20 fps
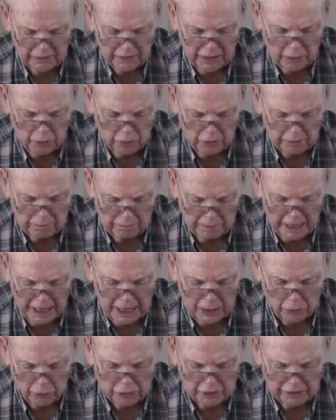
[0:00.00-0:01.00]
they went
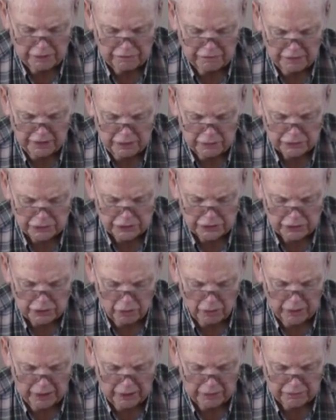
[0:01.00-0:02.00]
backward and fell to the
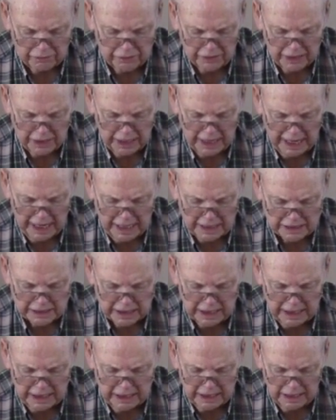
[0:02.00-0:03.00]
ground. Then asked
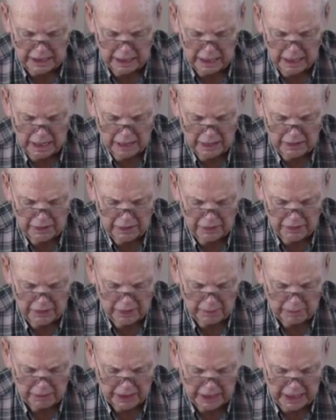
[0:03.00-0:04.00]
he
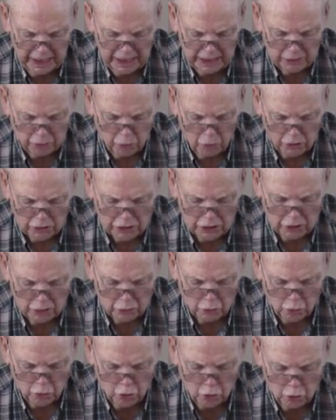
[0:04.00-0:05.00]
them again,
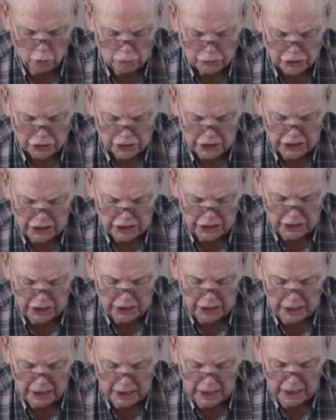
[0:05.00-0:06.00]
Whom seek
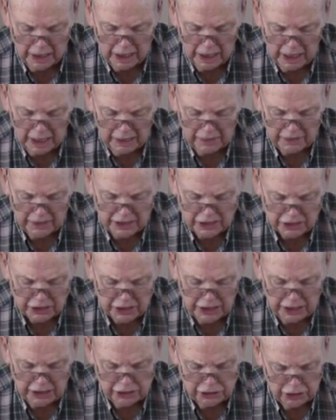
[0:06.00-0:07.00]
ye? And they
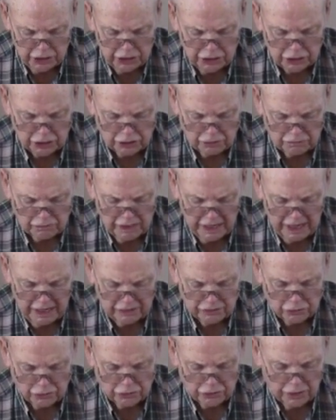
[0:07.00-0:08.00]
said, Jesus of
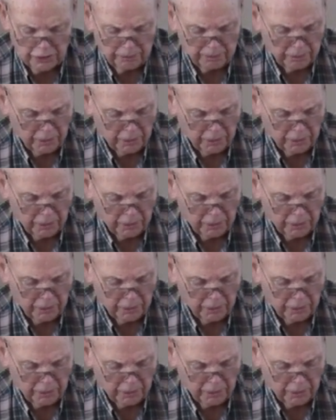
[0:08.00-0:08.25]
Nazareth.